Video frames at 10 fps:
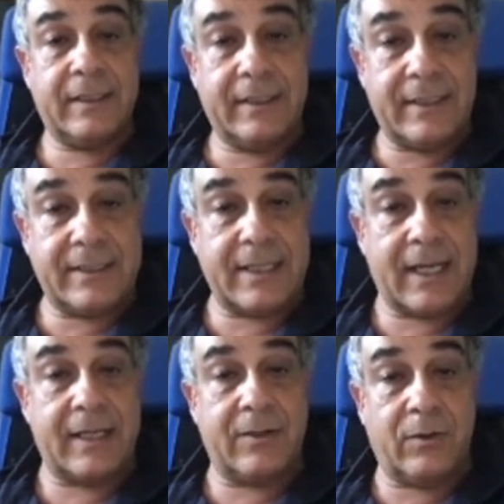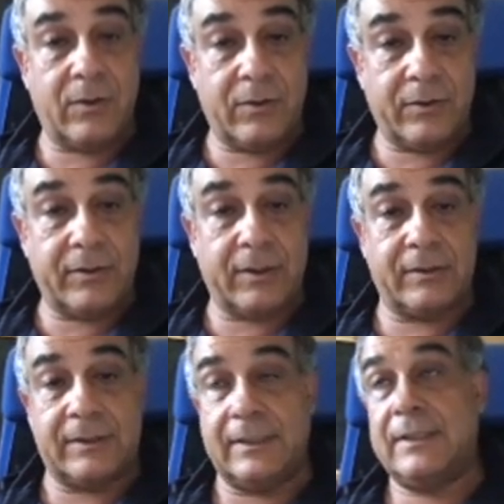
in a cycle or not,